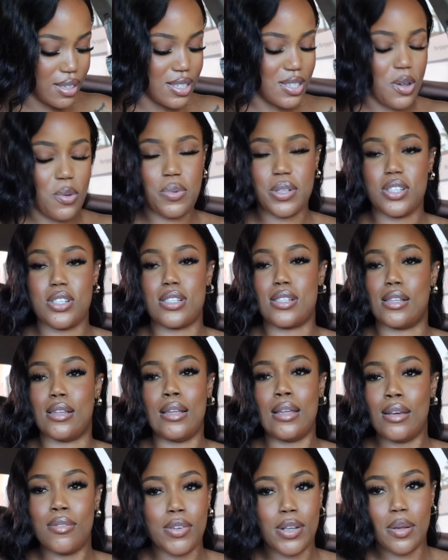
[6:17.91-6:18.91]
Don't be just
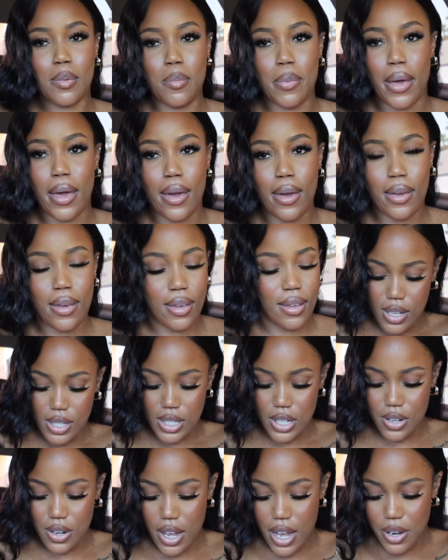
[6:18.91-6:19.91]
leaving the bank.
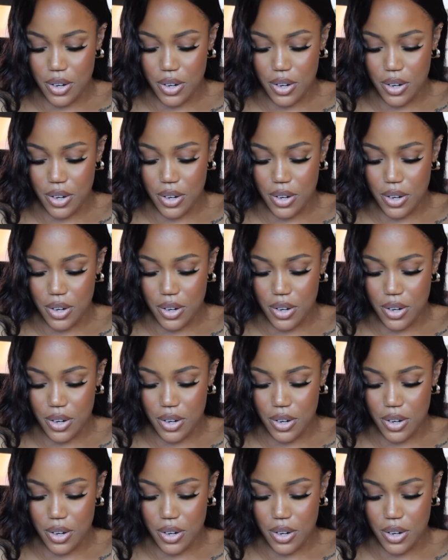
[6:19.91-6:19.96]
So now